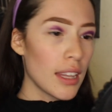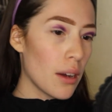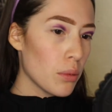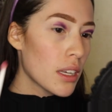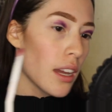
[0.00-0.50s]

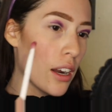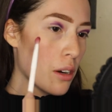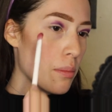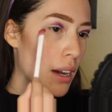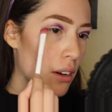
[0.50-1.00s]
that we
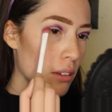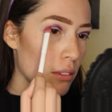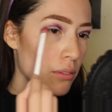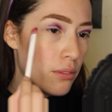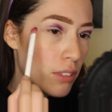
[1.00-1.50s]
care about
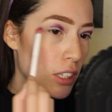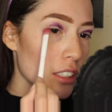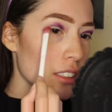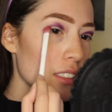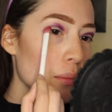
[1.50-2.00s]

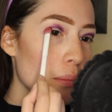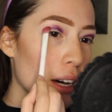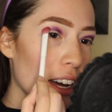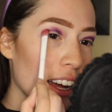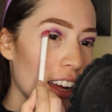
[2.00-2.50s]
first,
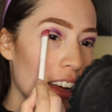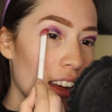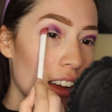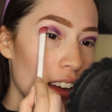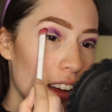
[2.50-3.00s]
but
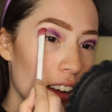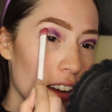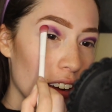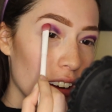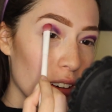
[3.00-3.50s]

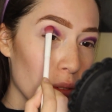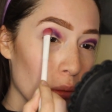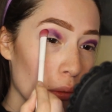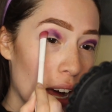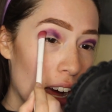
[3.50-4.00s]

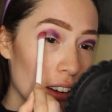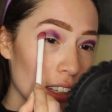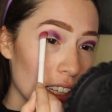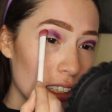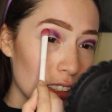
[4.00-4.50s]
wow,
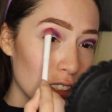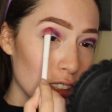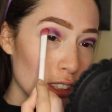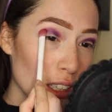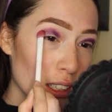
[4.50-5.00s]
like, it's
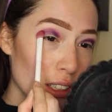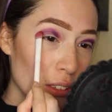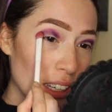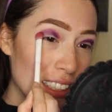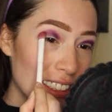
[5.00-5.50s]
just
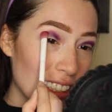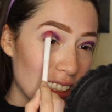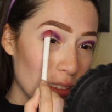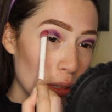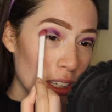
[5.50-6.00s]

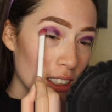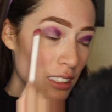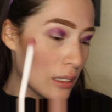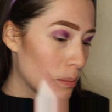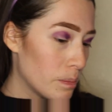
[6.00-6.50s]
crazy
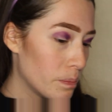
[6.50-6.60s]
because